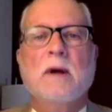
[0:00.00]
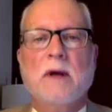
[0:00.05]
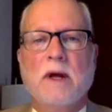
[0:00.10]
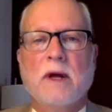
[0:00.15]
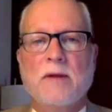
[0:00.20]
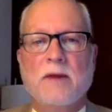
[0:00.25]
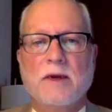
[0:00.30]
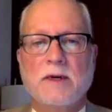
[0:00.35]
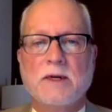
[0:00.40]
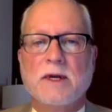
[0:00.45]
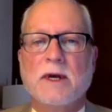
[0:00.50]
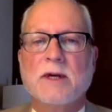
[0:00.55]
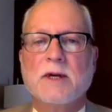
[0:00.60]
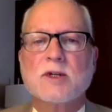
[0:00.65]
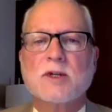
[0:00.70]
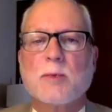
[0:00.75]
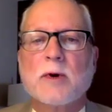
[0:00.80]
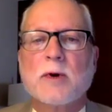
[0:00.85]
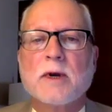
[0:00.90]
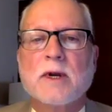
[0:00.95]
and the
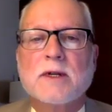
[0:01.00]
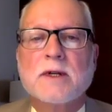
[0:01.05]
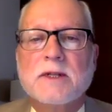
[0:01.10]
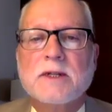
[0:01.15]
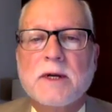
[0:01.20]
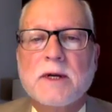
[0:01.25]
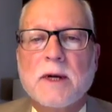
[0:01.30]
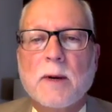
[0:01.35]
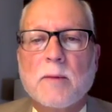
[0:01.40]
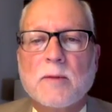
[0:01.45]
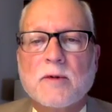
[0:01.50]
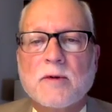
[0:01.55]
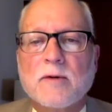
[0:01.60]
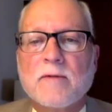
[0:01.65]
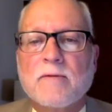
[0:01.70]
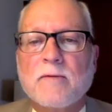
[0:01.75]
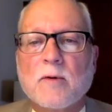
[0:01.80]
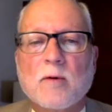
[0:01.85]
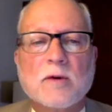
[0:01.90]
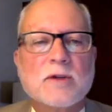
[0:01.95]
desperate attempt to
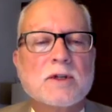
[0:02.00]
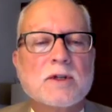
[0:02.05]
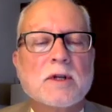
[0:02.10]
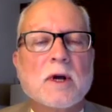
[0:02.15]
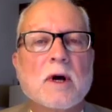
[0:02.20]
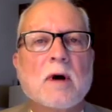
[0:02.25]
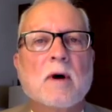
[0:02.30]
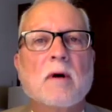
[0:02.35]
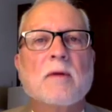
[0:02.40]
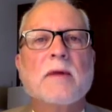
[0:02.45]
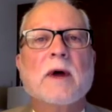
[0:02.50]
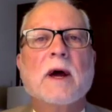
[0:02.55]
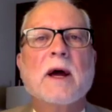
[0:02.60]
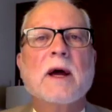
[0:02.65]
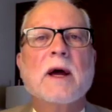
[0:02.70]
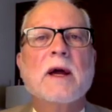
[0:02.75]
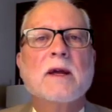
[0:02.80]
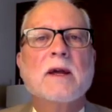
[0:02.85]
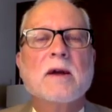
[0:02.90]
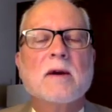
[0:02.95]
forestall the
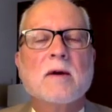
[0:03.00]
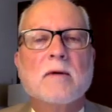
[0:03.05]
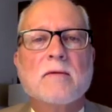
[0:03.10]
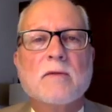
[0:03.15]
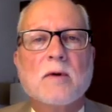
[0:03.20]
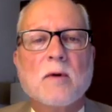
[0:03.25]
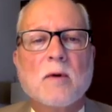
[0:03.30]
hanging of